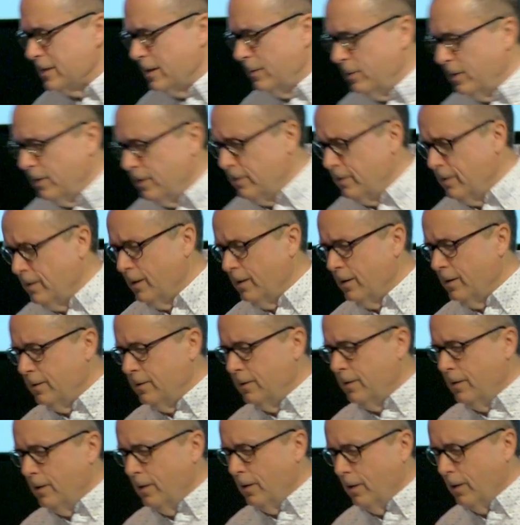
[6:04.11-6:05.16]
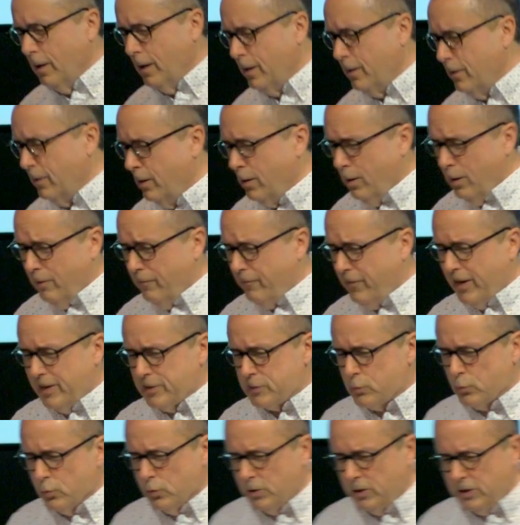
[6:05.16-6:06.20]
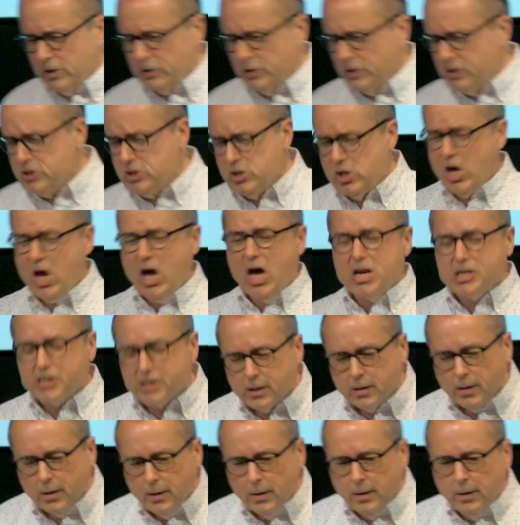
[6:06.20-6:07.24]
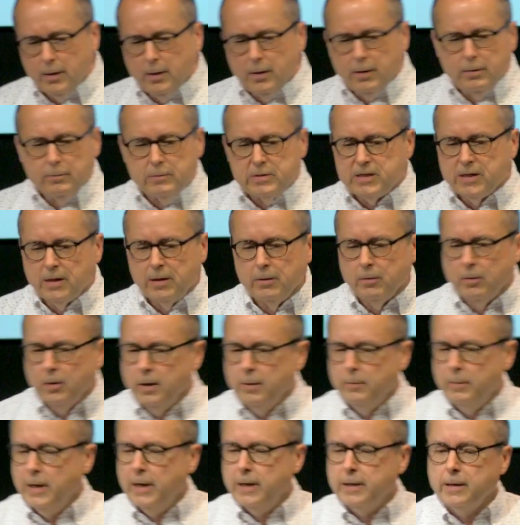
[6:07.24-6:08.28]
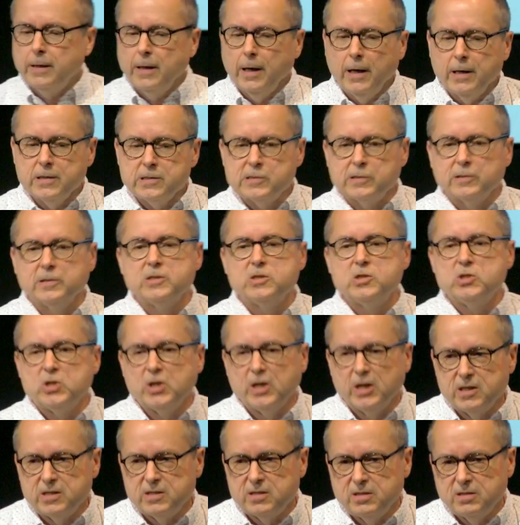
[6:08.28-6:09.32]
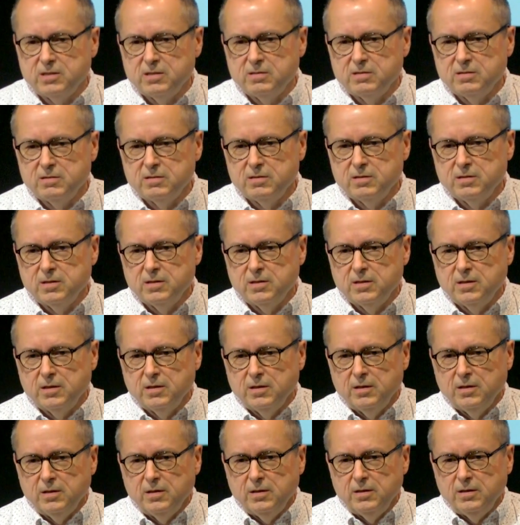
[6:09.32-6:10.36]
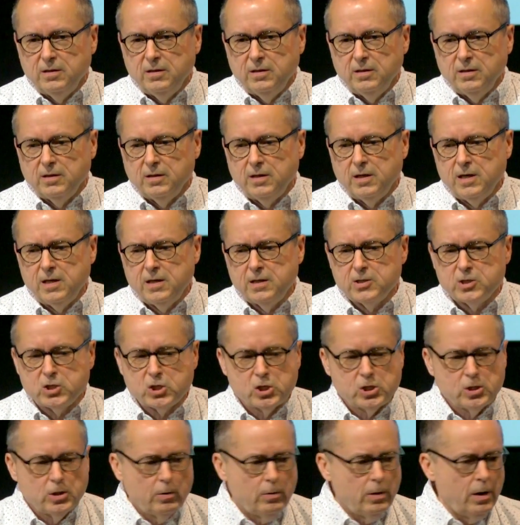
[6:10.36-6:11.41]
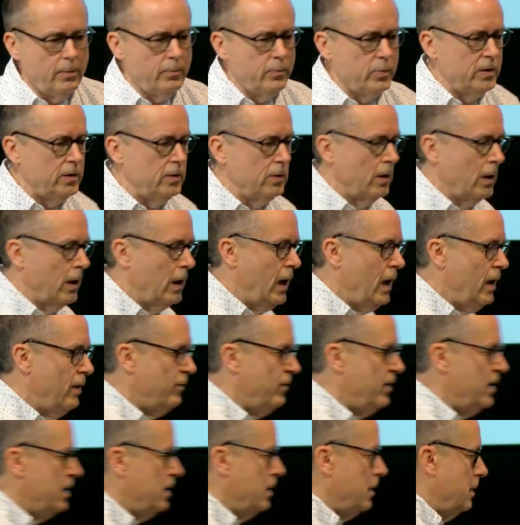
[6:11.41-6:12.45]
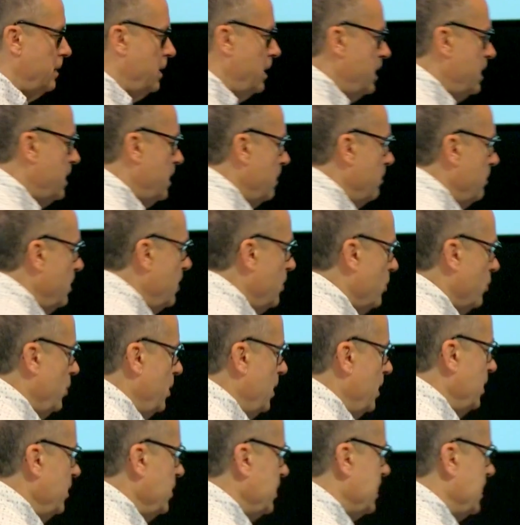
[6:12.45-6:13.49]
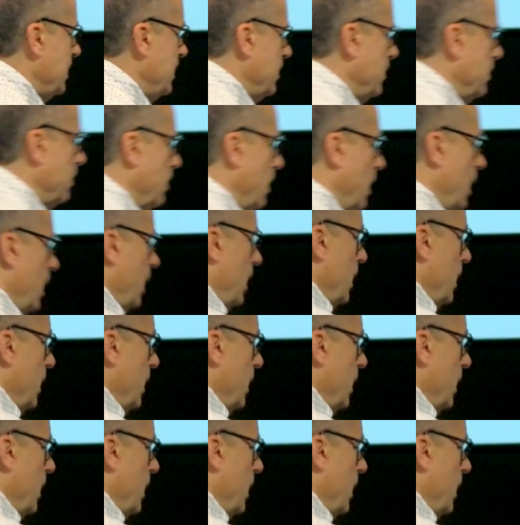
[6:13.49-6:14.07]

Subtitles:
I mean, I don't know if that's really legit. Let me tell you what, man, God's legit. And He can show up in your life. He can be real to you.